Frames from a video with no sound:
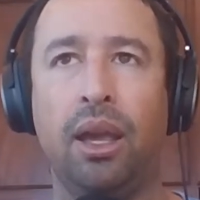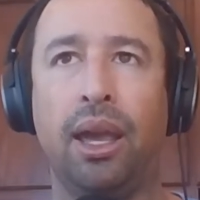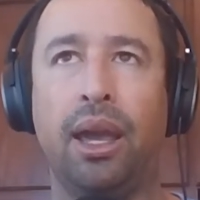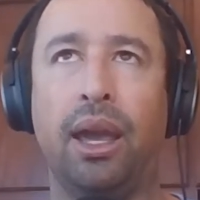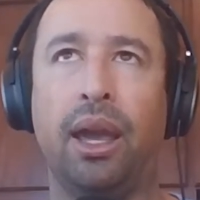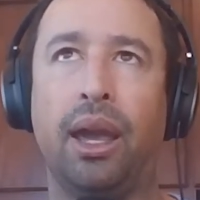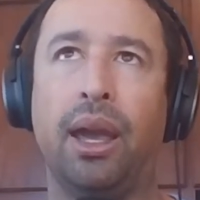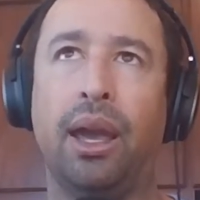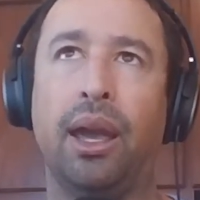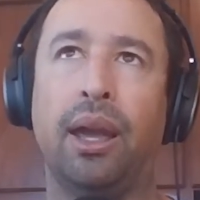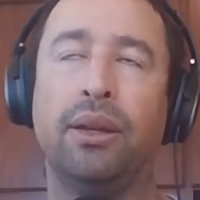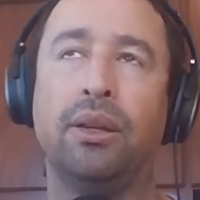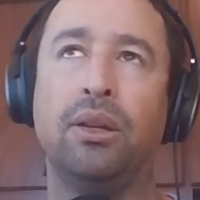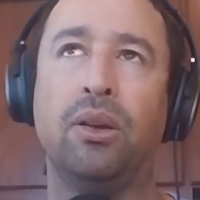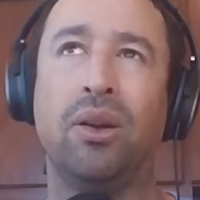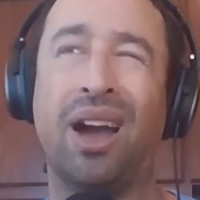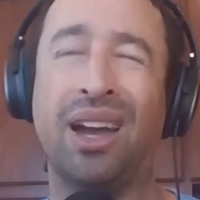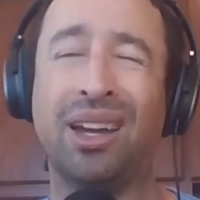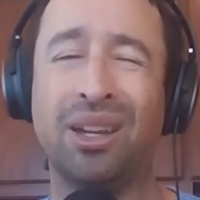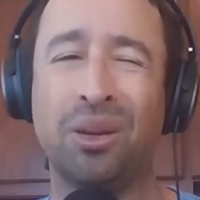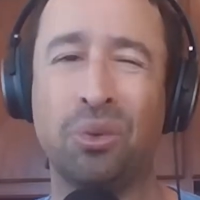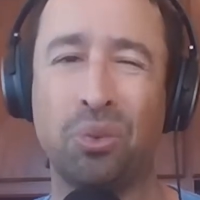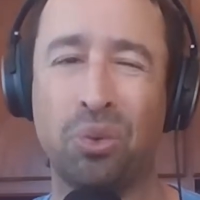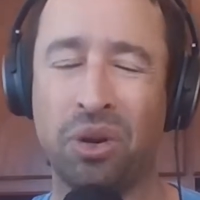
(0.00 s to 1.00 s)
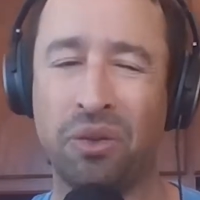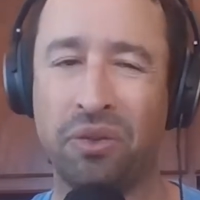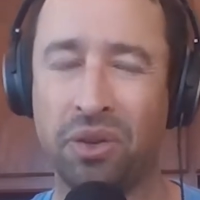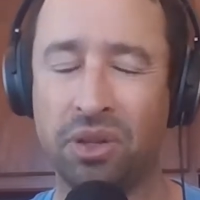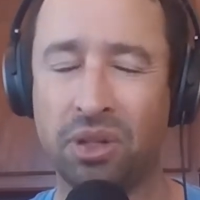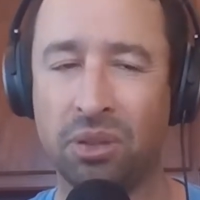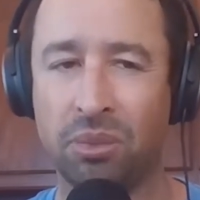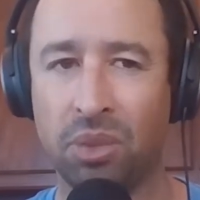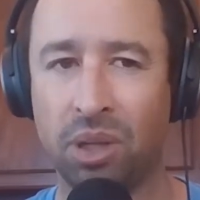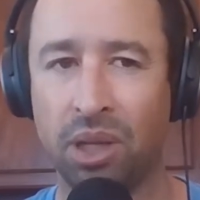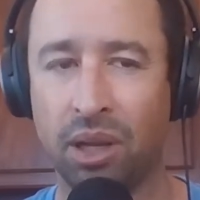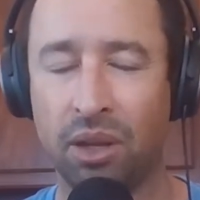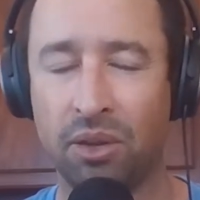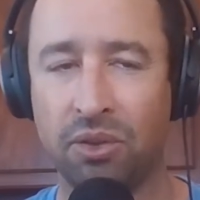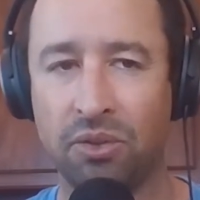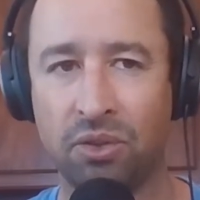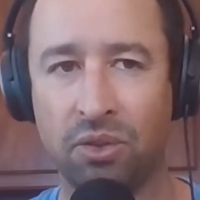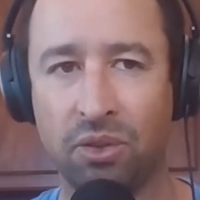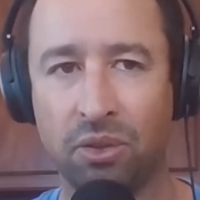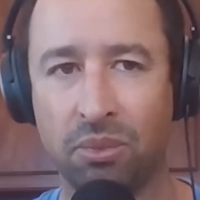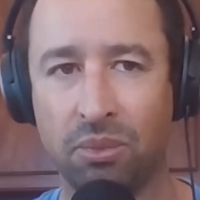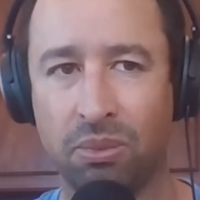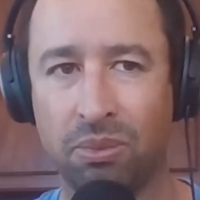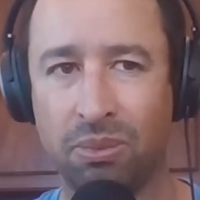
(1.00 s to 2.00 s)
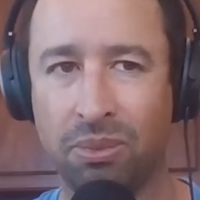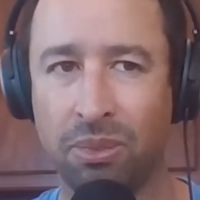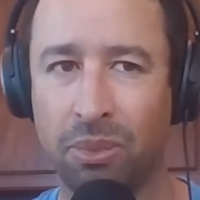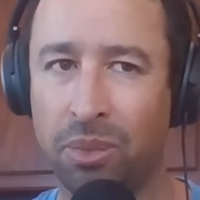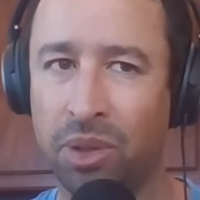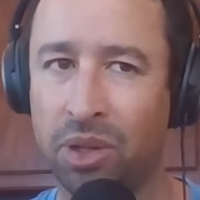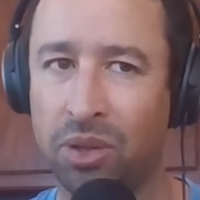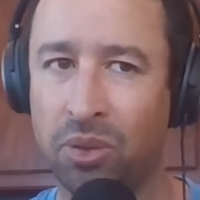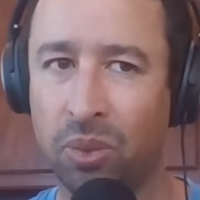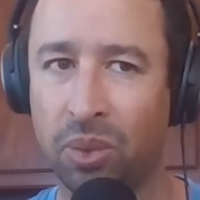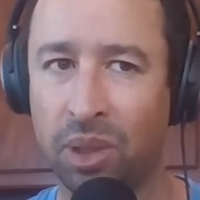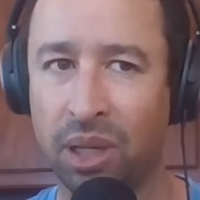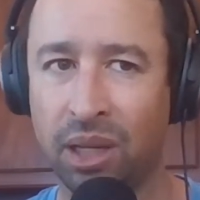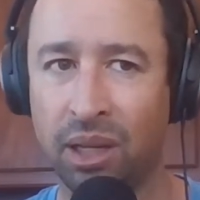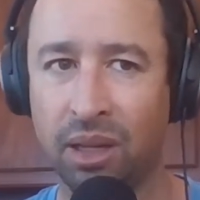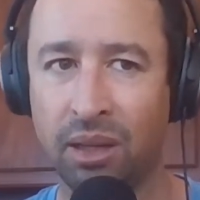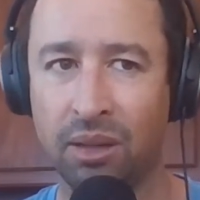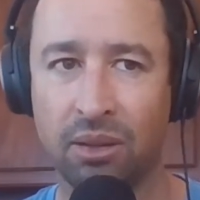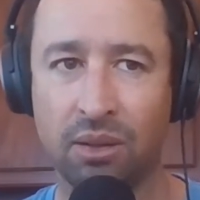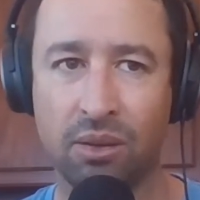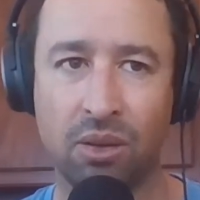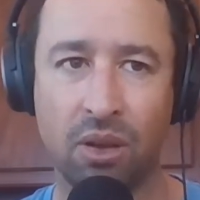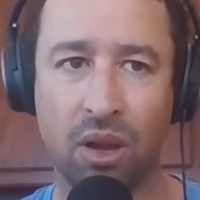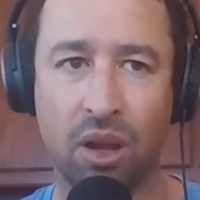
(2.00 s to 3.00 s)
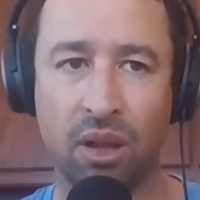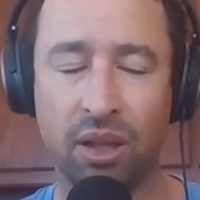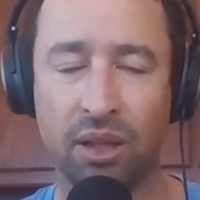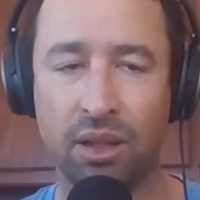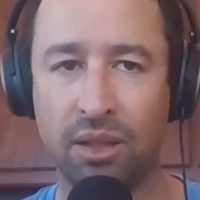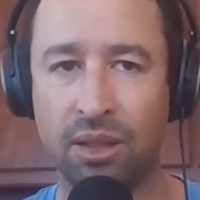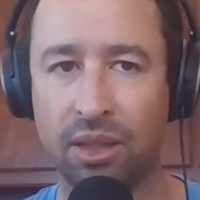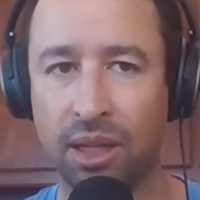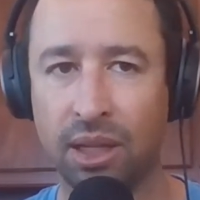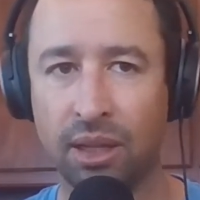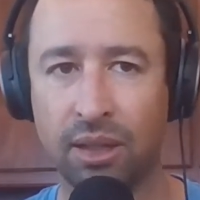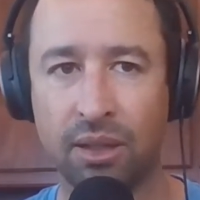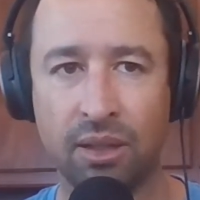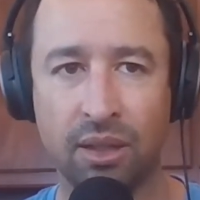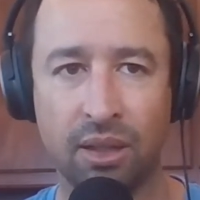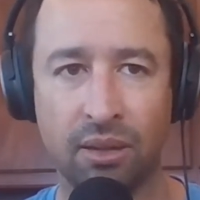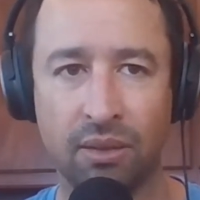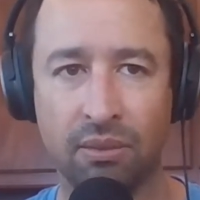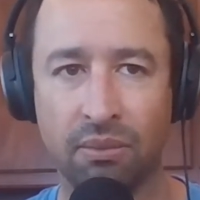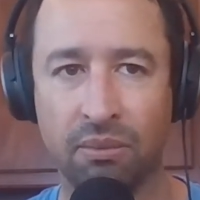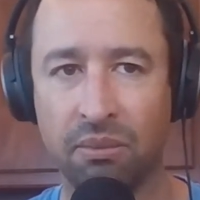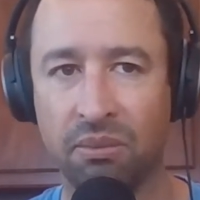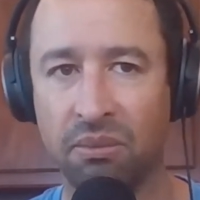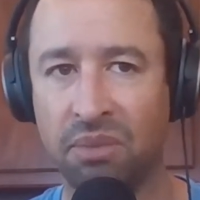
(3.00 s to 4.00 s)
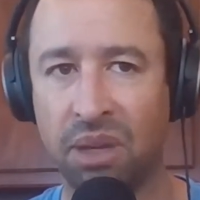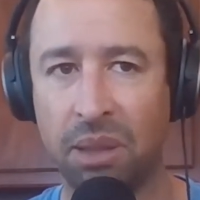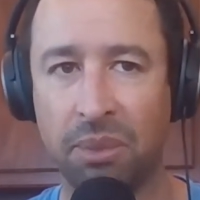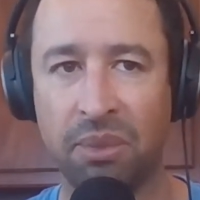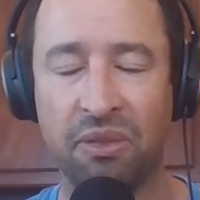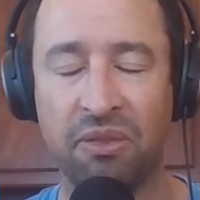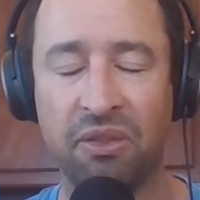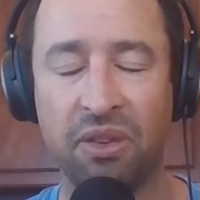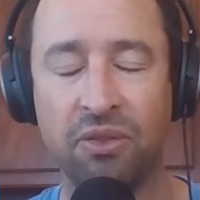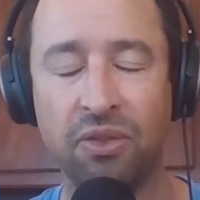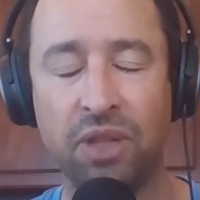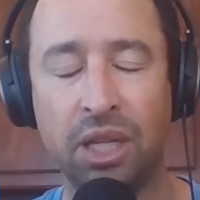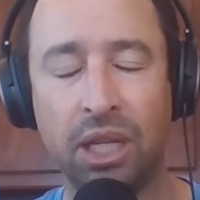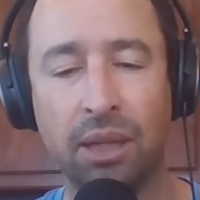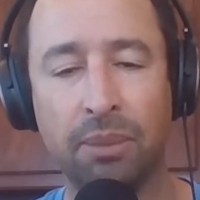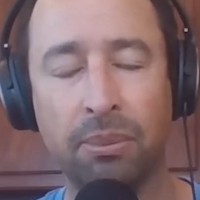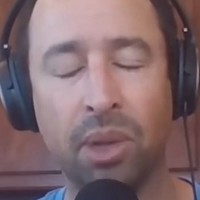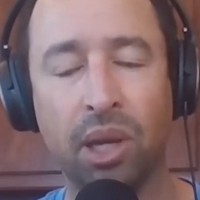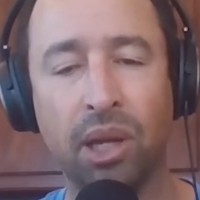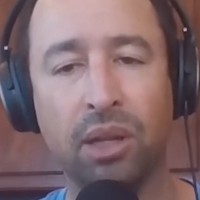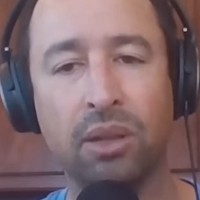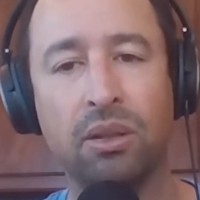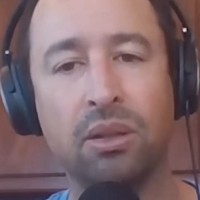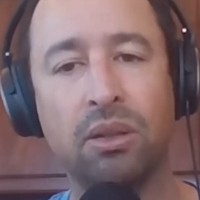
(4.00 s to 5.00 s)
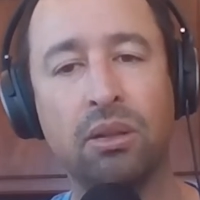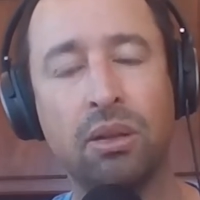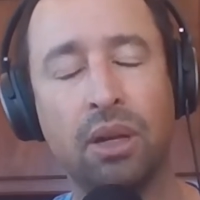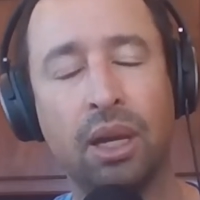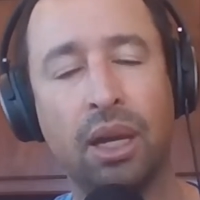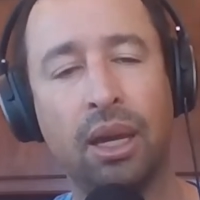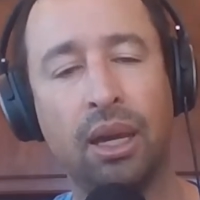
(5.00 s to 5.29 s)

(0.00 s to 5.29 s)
And you know, I can work for somebody else for between call it six and maybe fifteen months.